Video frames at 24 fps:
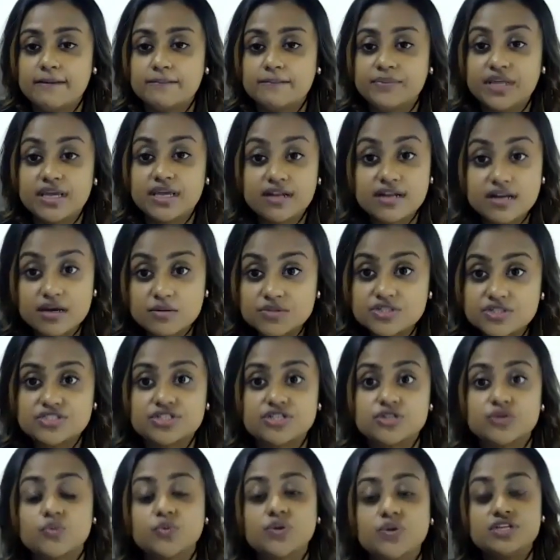in
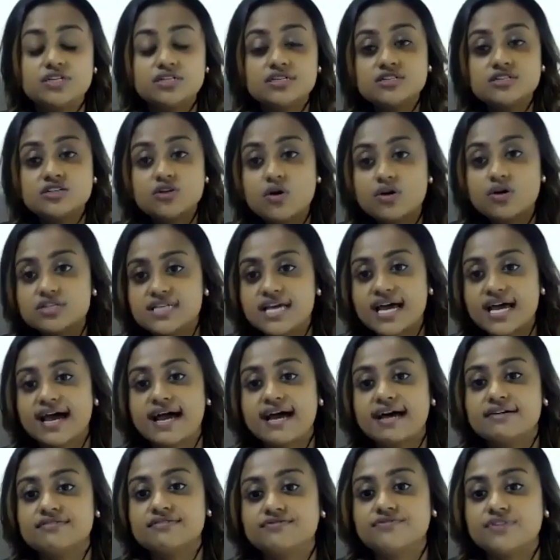Amarchand, we did not
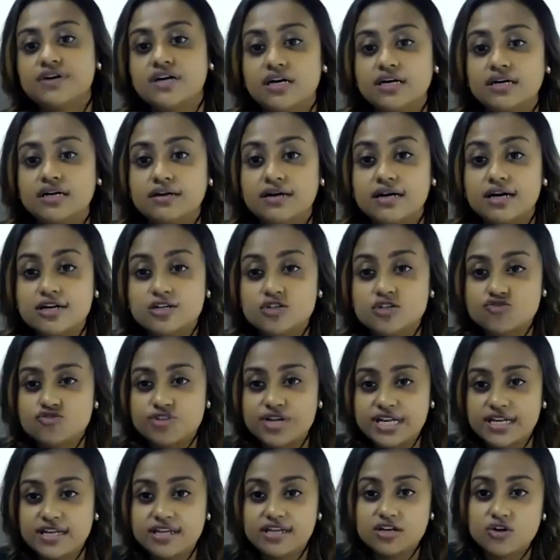have a
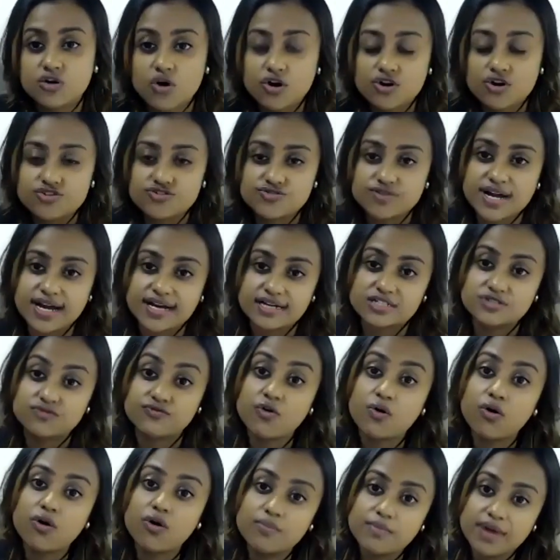training contract
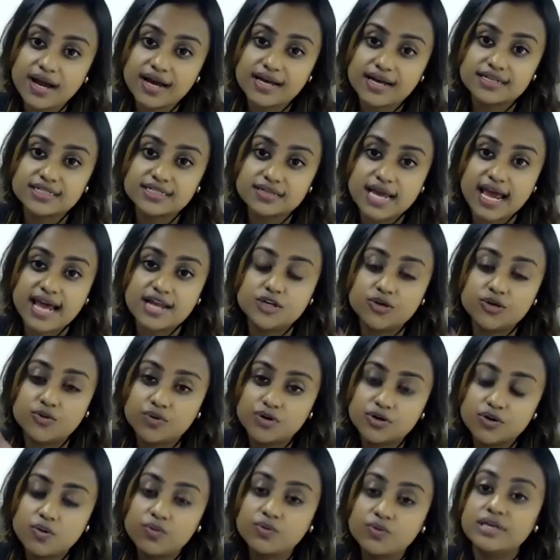format, and you were
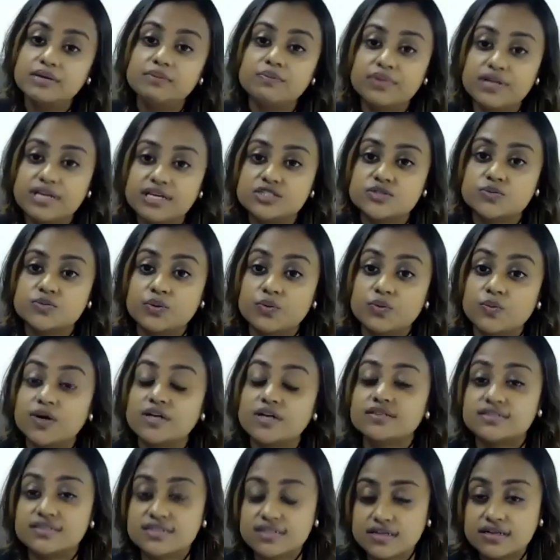only placed with
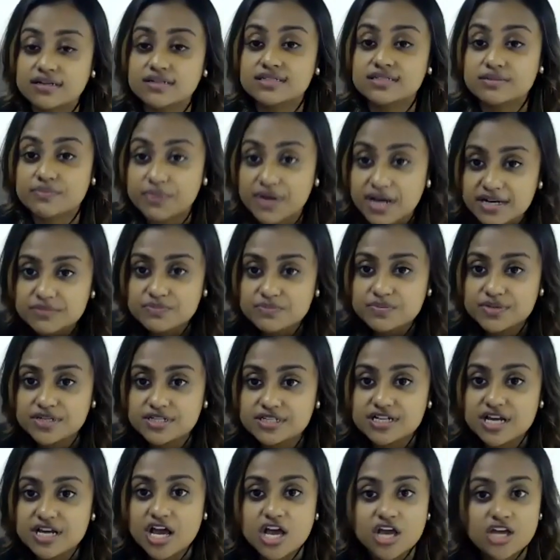one single department.
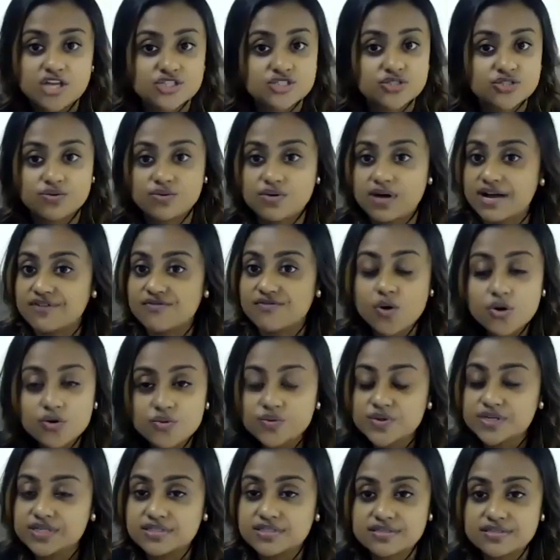So I've
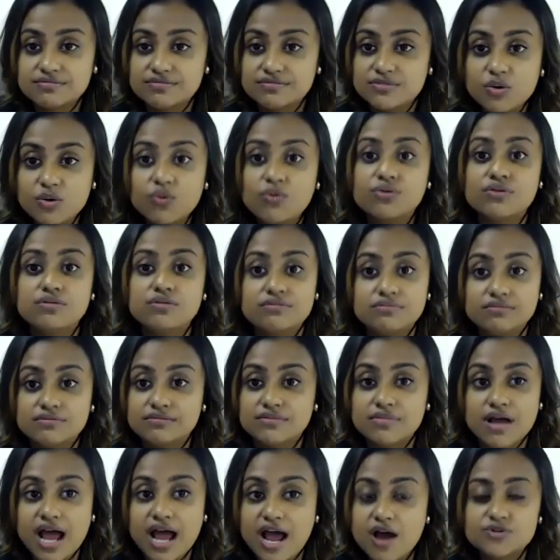always known
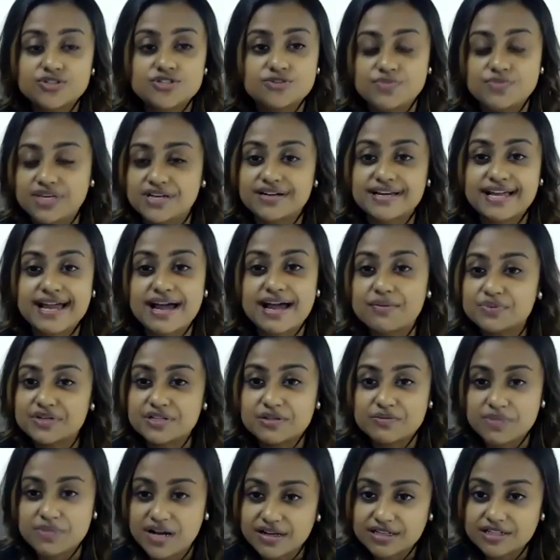how to be a capital
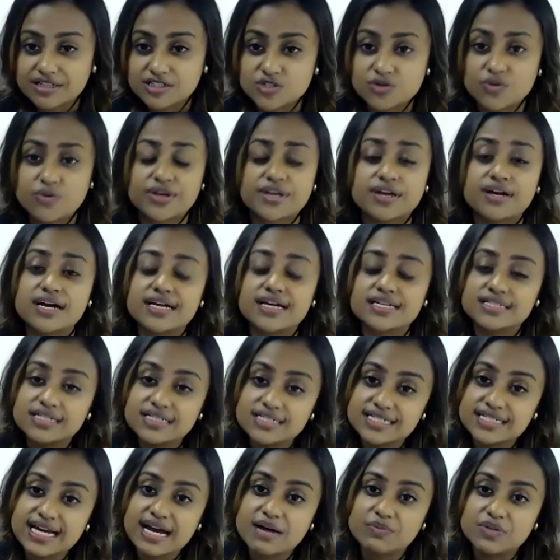markets lawyer. I
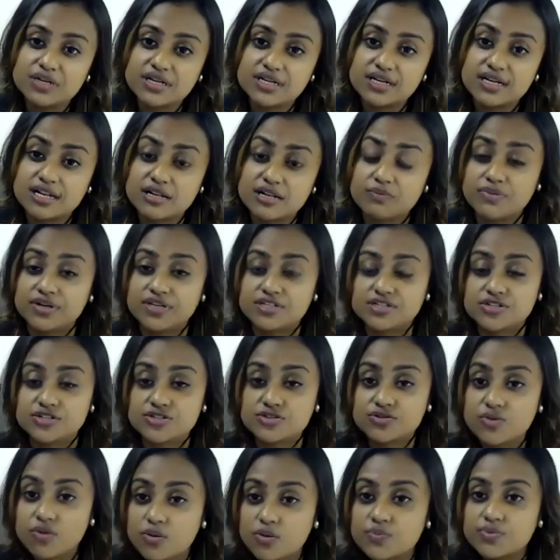did dabble a little bit into
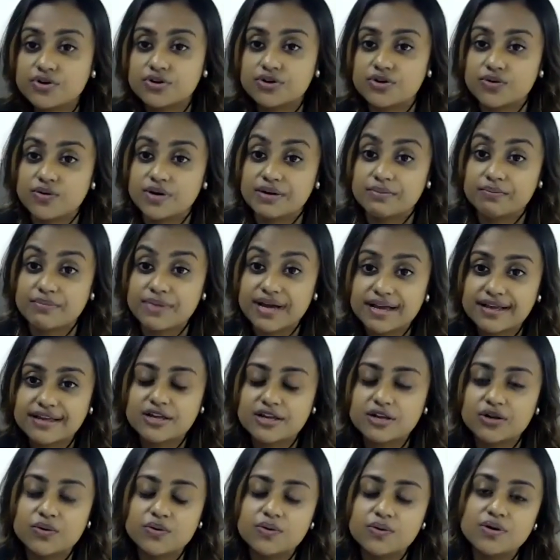corporate law and
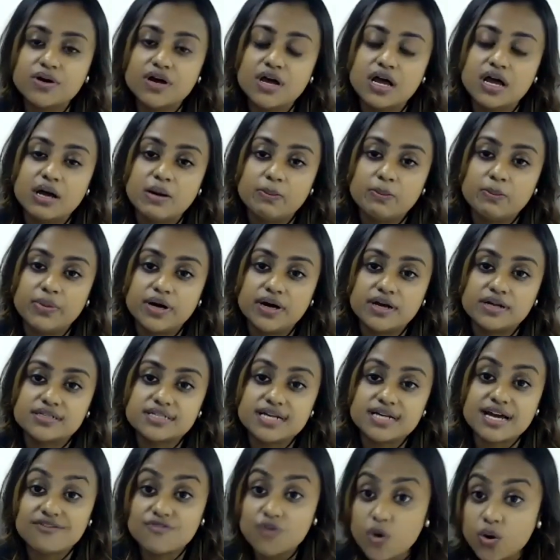banking law, but
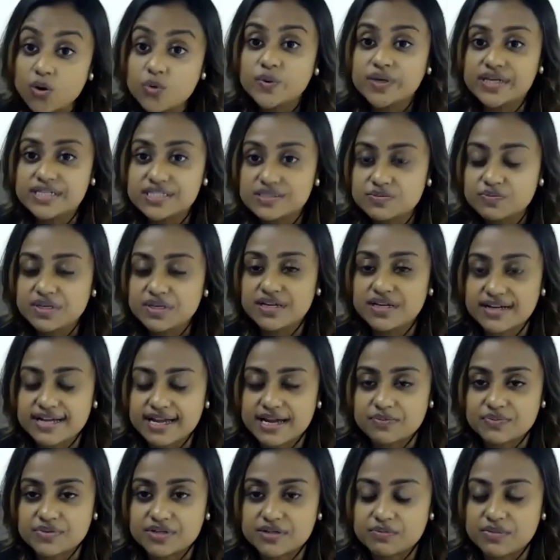I've always been a
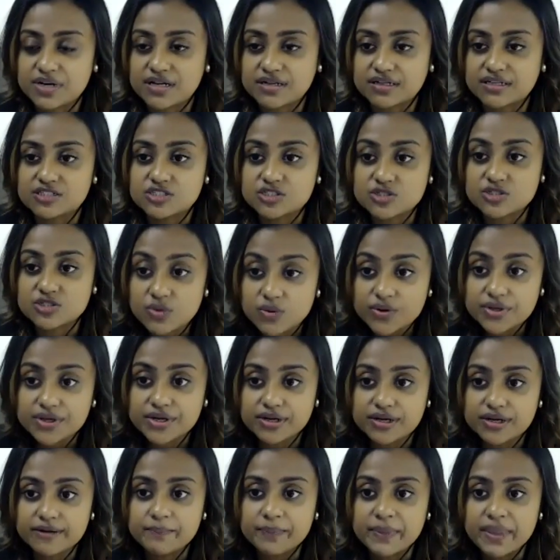capital markets
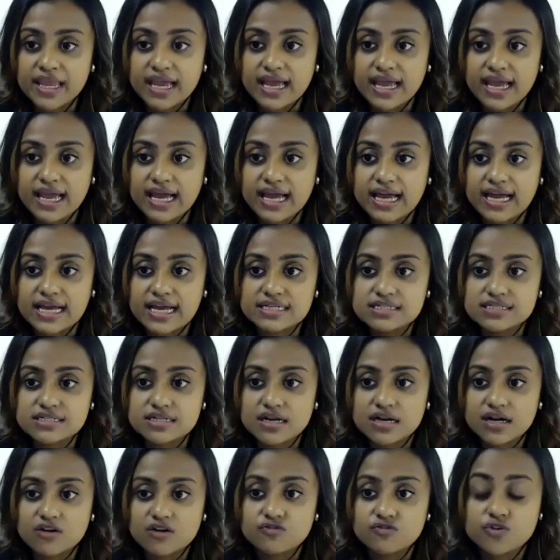lawyer. And
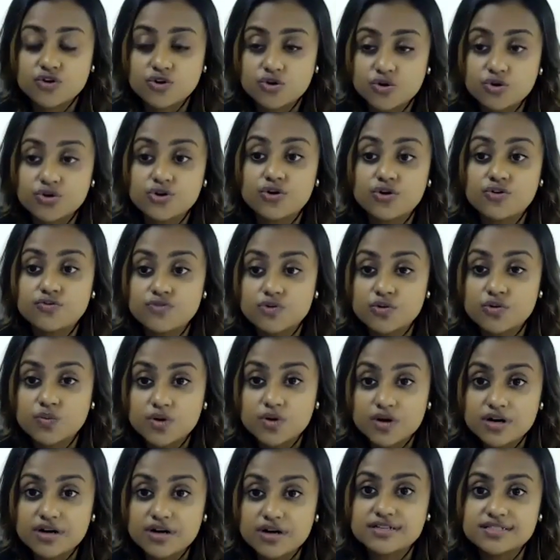for good or for
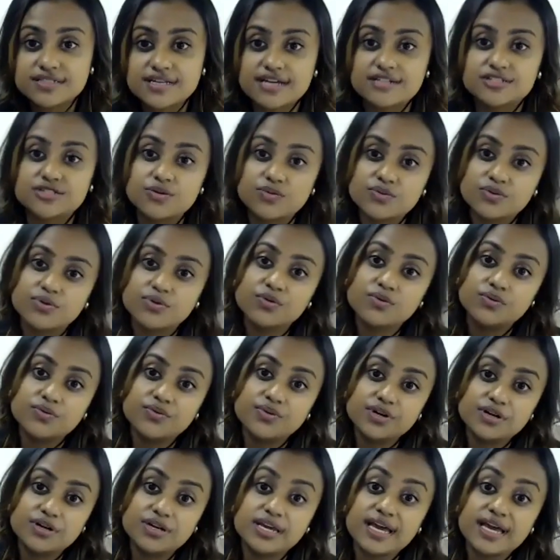worse, I don't know
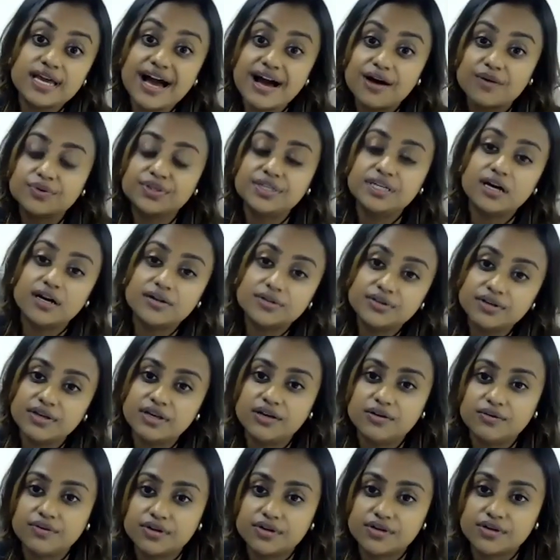really how the other
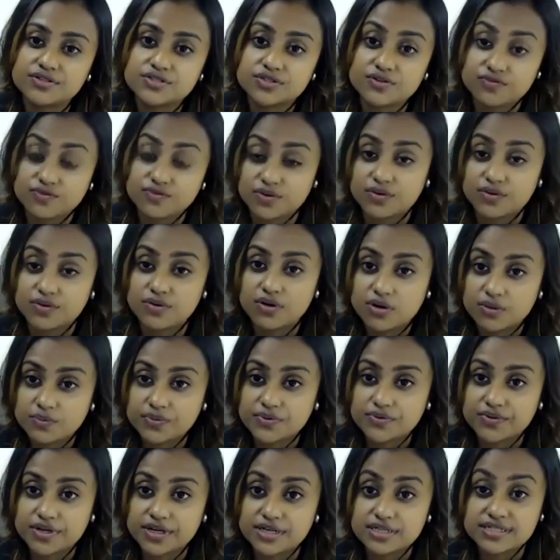areas of law
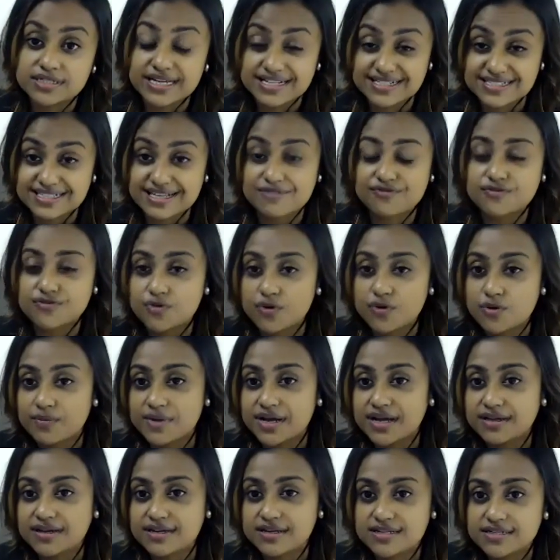operate, except for
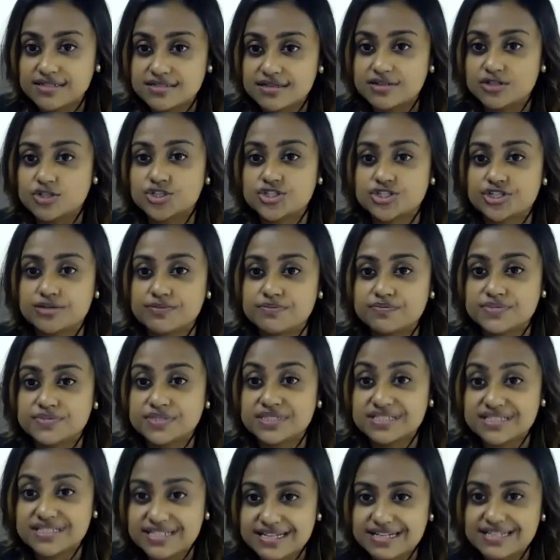my internship
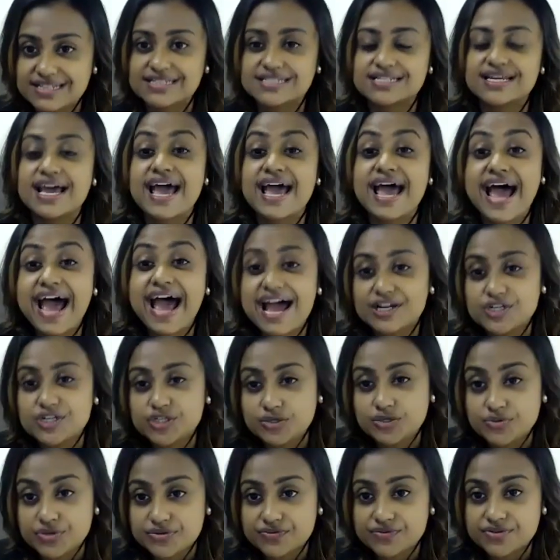stint at
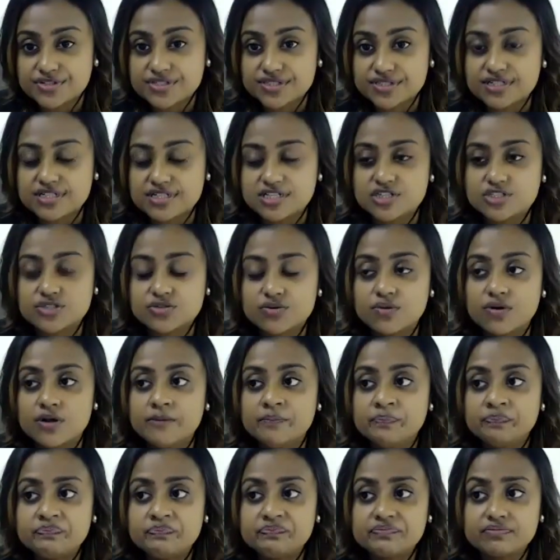university. So
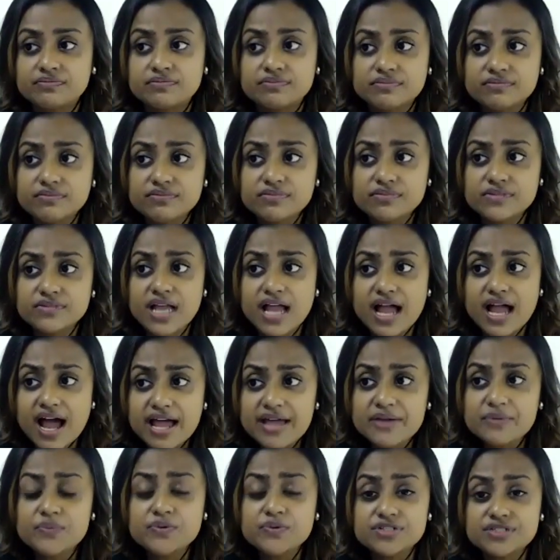
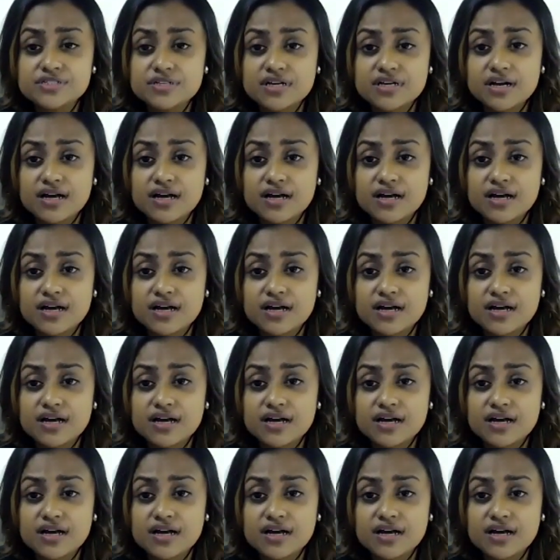I would